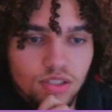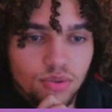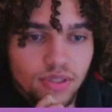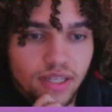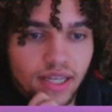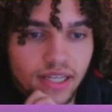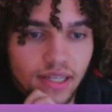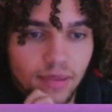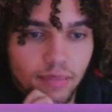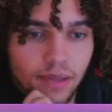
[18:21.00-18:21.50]
we
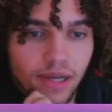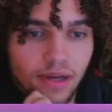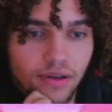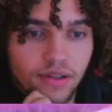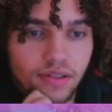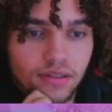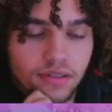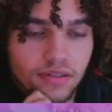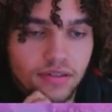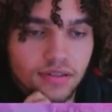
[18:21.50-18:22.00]
can't get
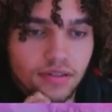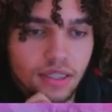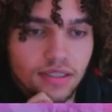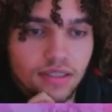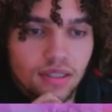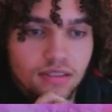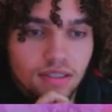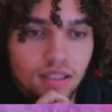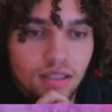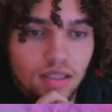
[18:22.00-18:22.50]
parried. That
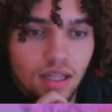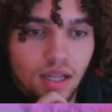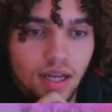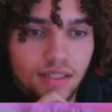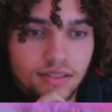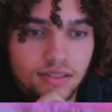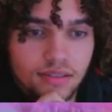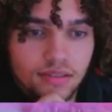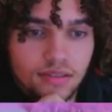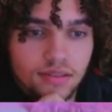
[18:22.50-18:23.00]
does a
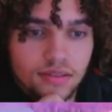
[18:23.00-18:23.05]
lot.